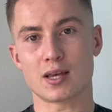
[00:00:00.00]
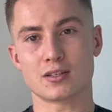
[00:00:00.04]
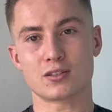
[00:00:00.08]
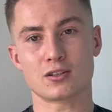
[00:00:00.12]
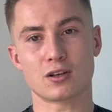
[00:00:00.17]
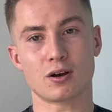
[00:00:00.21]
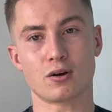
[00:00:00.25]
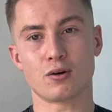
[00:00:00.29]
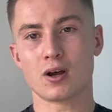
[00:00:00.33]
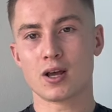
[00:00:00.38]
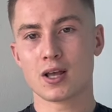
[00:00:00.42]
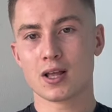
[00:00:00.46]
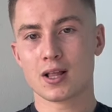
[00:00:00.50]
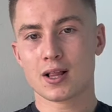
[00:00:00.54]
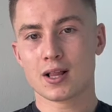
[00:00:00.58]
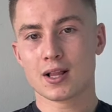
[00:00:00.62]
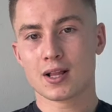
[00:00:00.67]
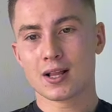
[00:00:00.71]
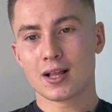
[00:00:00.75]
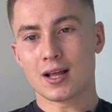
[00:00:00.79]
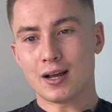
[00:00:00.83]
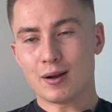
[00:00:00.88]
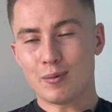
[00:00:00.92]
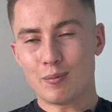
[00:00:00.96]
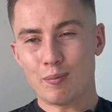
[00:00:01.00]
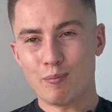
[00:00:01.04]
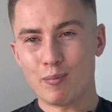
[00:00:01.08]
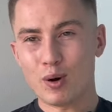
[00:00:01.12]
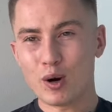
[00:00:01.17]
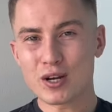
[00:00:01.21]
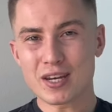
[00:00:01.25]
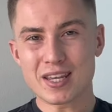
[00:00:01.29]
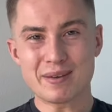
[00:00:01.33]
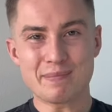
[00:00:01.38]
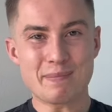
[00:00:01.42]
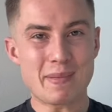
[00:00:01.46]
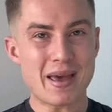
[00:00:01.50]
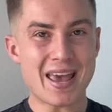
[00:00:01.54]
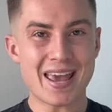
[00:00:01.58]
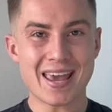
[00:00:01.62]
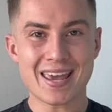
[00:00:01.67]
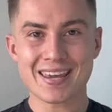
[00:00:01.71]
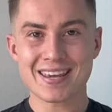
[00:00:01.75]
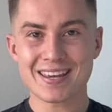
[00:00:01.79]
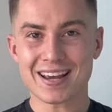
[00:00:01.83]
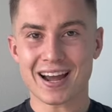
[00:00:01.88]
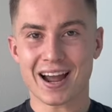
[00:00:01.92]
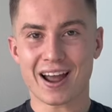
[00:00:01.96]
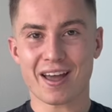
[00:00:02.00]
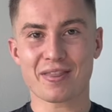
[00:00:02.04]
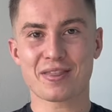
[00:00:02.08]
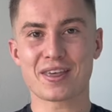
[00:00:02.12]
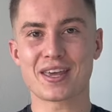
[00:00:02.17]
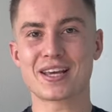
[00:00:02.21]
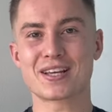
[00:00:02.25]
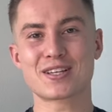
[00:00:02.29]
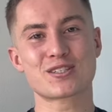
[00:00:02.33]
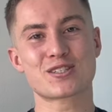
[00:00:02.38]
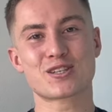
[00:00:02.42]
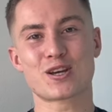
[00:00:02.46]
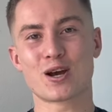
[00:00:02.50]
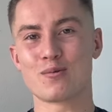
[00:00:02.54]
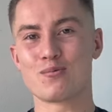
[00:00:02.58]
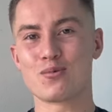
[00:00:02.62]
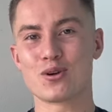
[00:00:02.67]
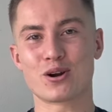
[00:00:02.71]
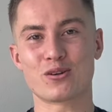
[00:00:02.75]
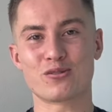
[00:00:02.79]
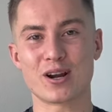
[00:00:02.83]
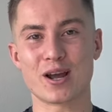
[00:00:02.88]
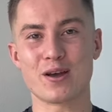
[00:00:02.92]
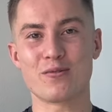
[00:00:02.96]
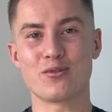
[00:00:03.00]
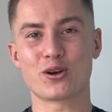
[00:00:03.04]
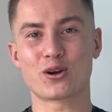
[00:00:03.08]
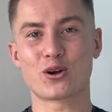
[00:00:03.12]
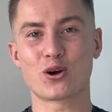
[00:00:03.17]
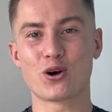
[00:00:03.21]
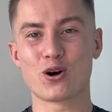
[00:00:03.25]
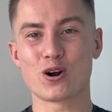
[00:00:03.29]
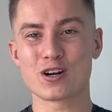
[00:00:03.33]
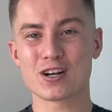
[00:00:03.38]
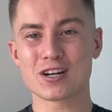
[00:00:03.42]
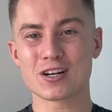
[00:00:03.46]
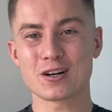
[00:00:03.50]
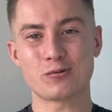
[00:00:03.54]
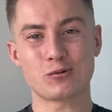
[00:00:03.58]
So money May, I think, is coming around the corner.